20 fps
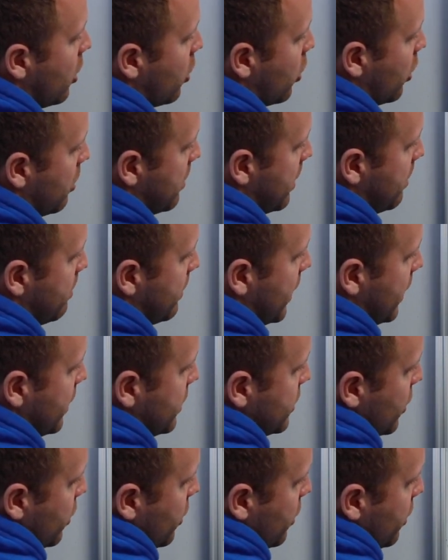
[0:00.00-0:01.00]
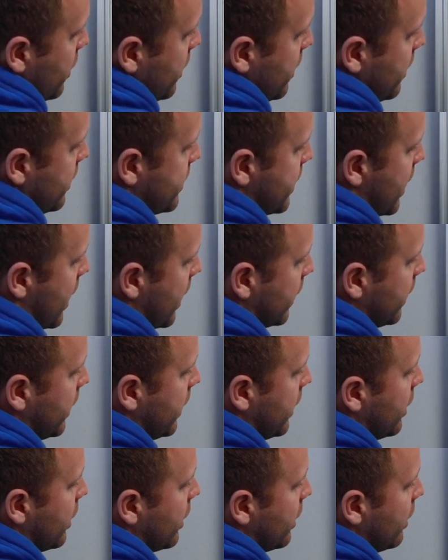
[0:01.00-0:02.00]
or maybe they turn and attack
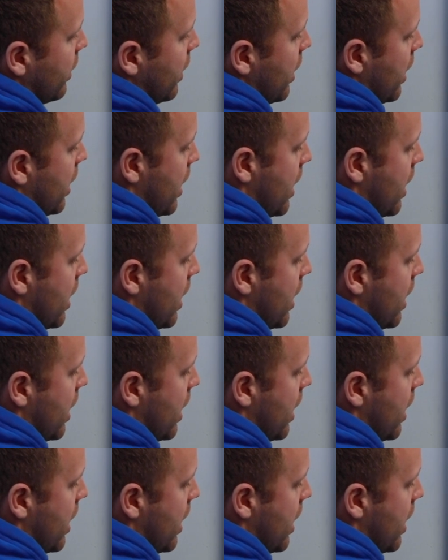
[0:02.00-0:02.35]
here.